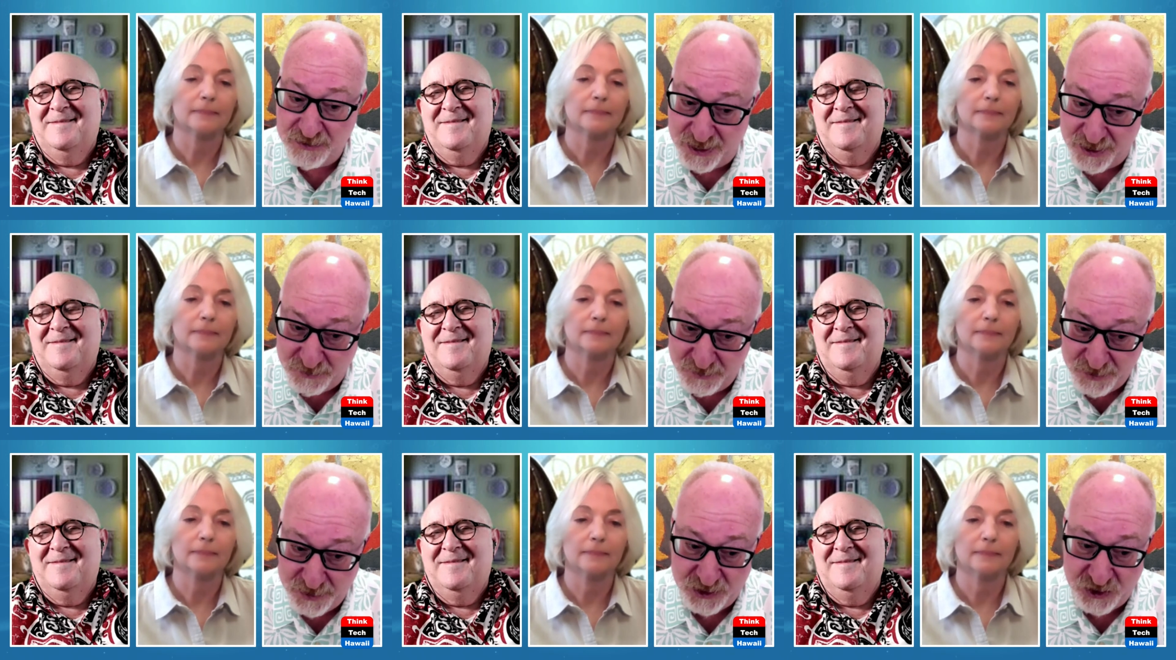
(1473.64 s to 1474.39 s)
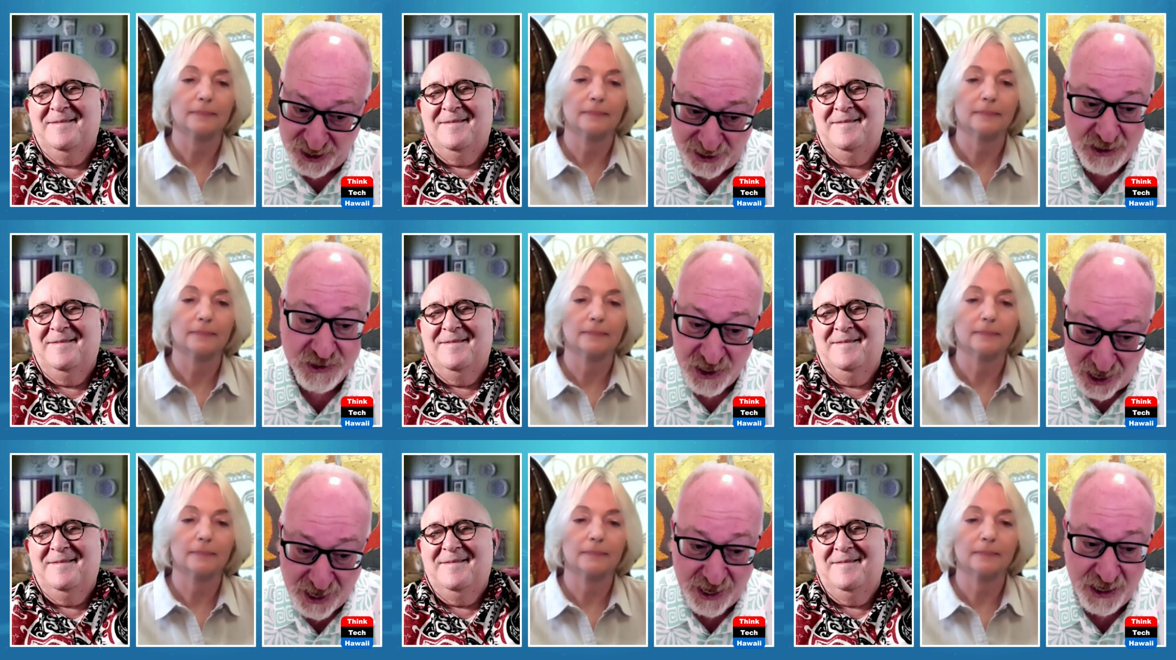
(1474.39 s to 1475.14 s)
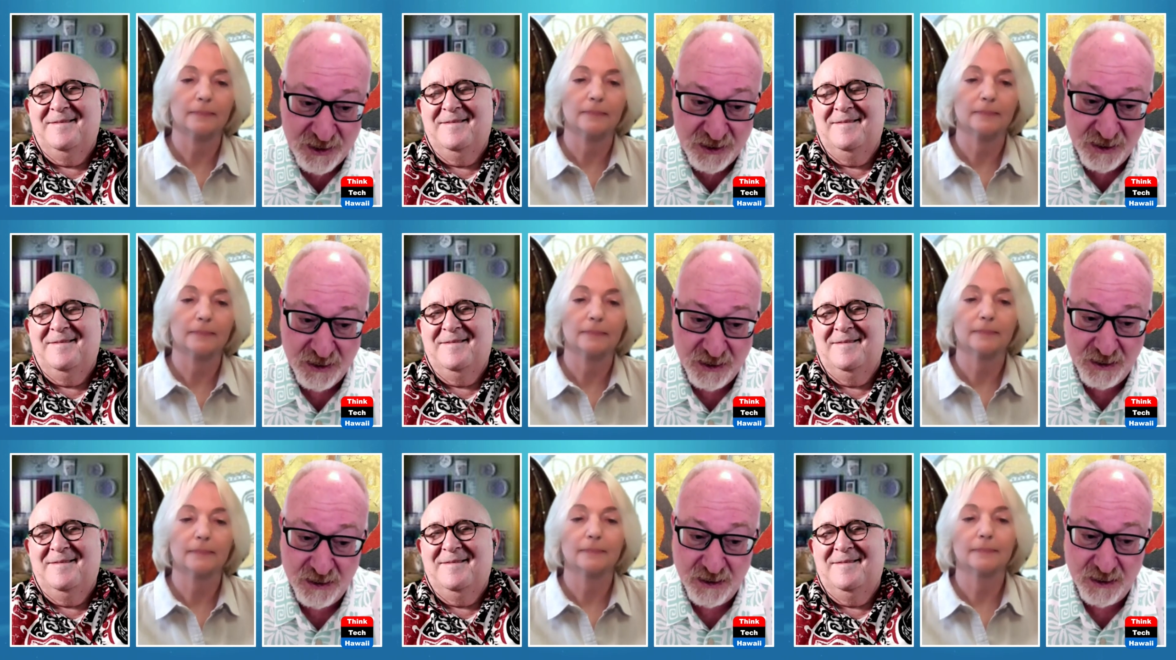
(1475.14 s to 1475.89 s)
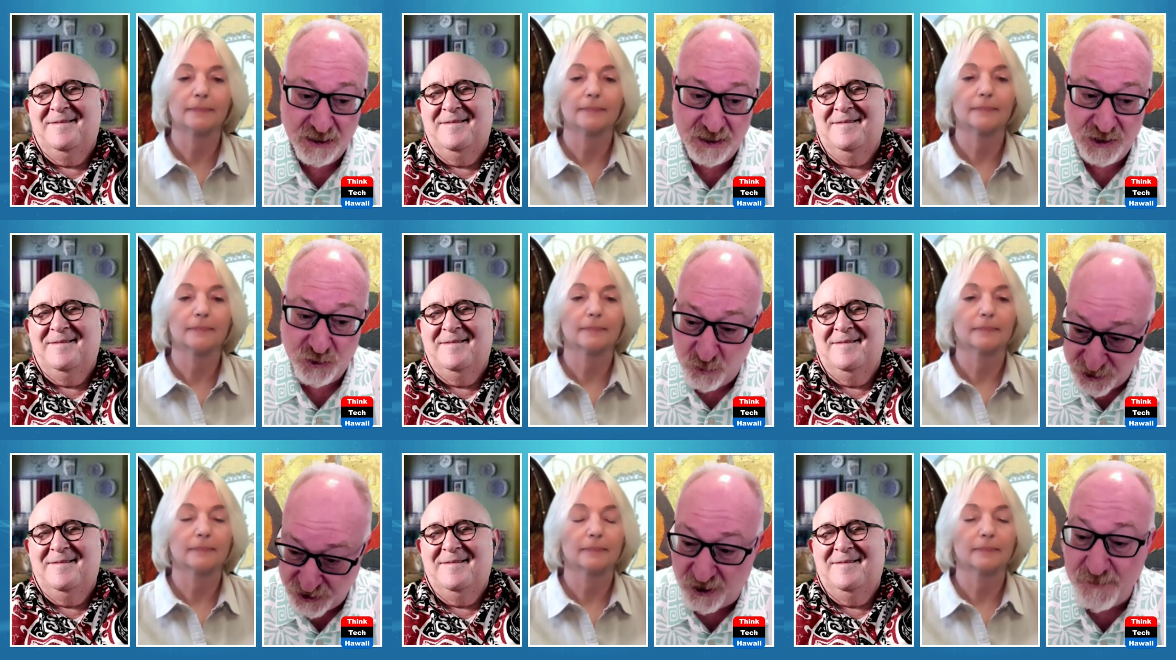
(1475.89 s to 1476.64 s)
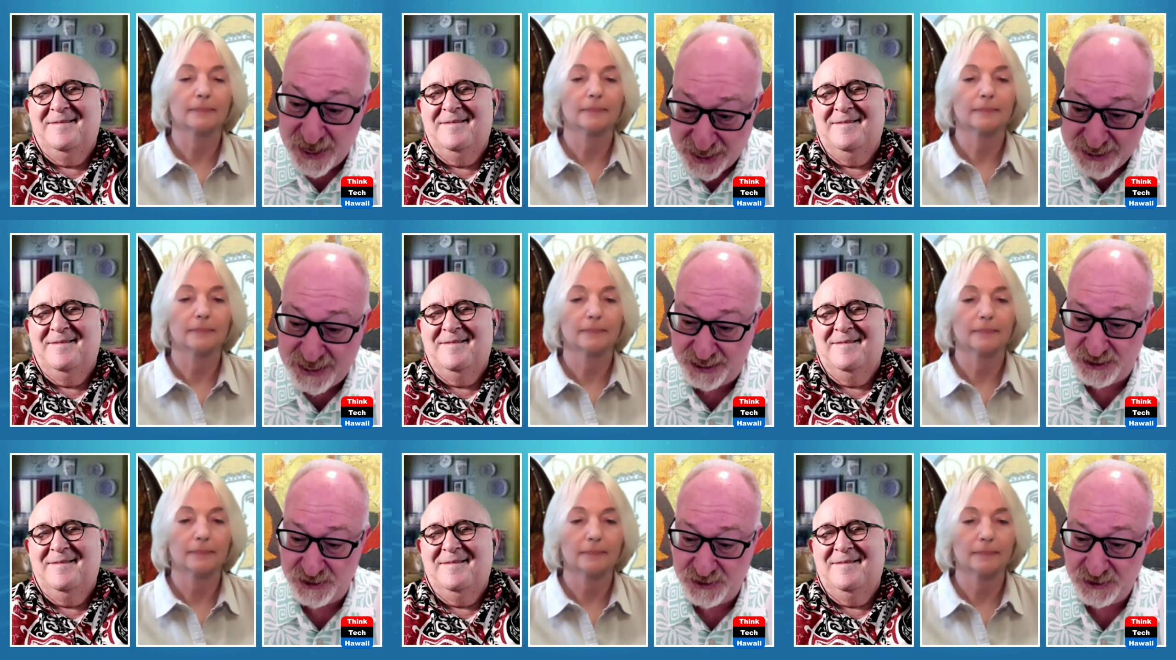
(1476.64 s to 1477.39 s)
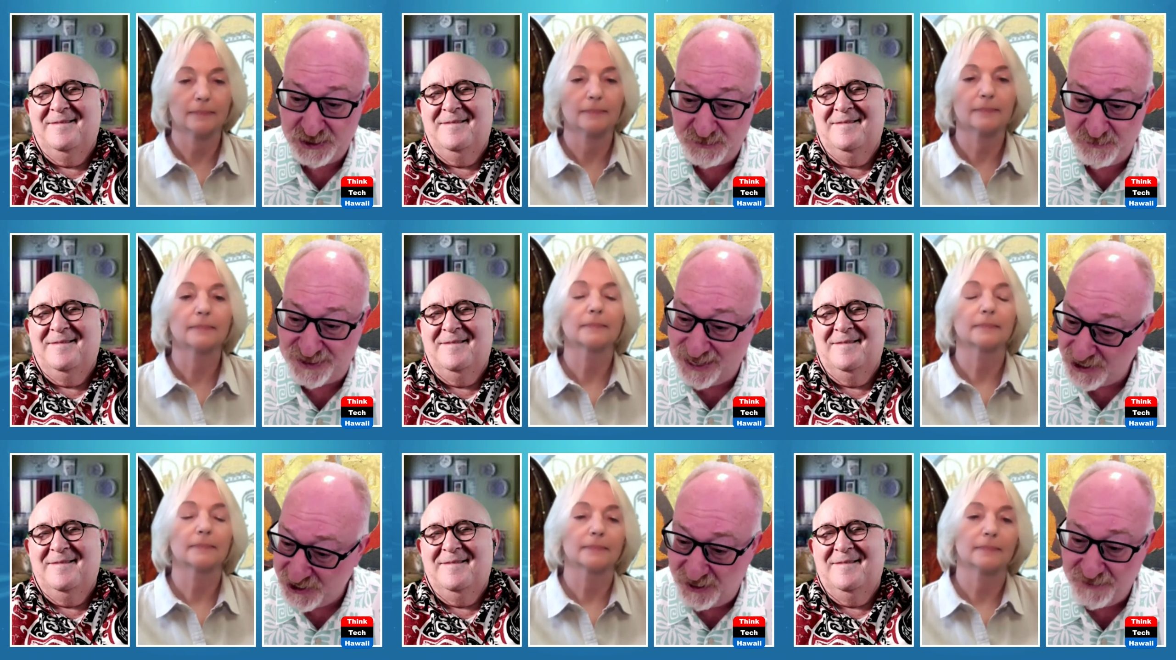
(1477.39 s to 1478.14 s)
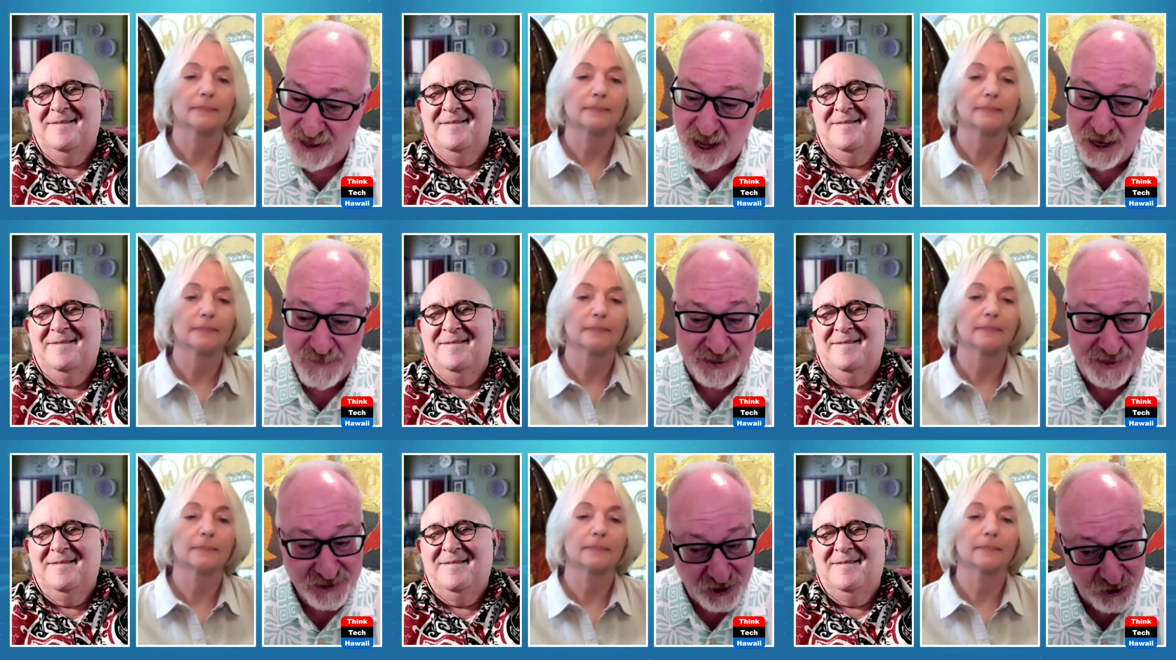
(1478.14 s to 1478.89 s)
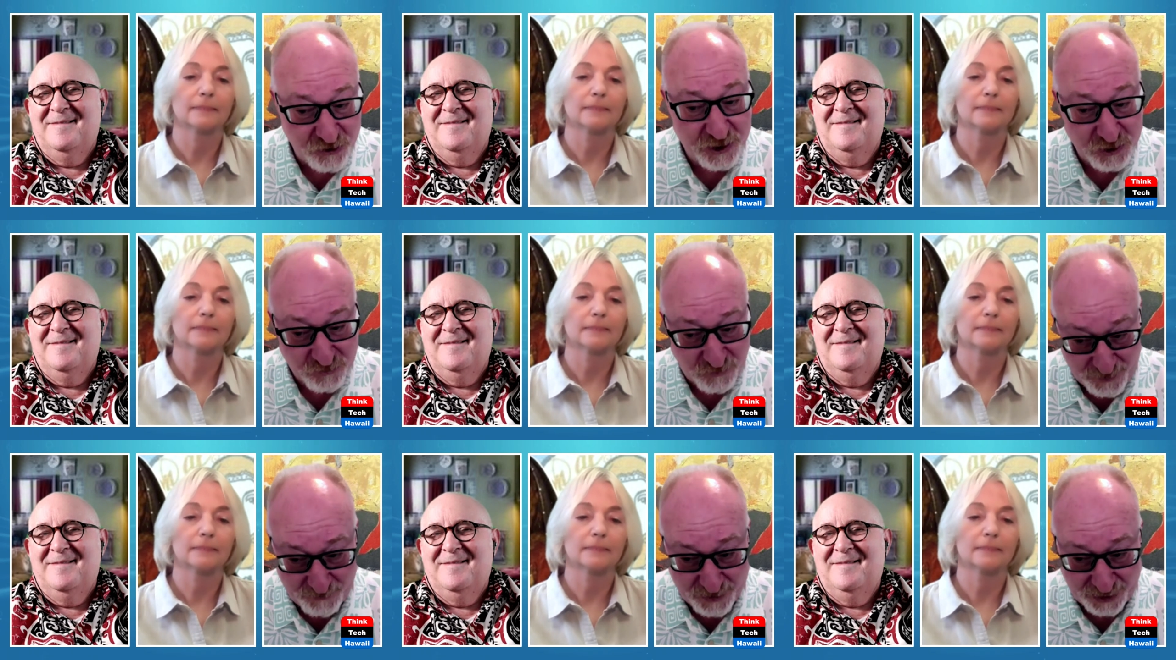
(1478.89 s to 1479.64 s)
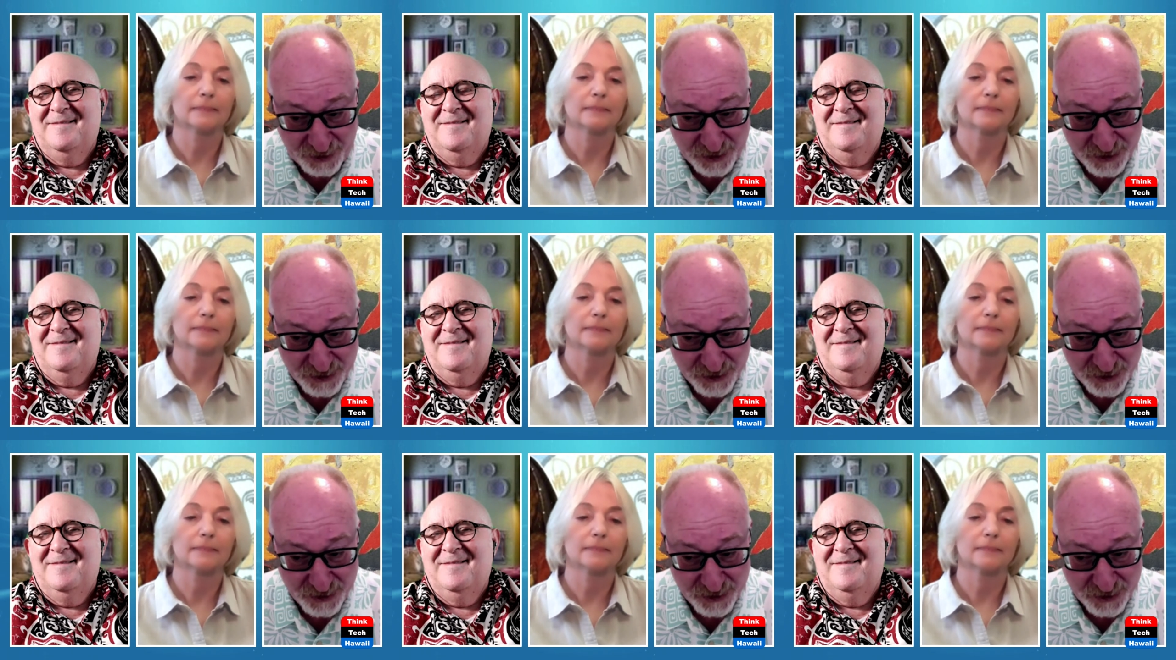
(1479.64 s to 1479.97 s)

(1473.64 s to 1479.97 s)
Speaker 1: the genocide towards Armenians, but that's not the Ottoman, that's the Turkish Republic.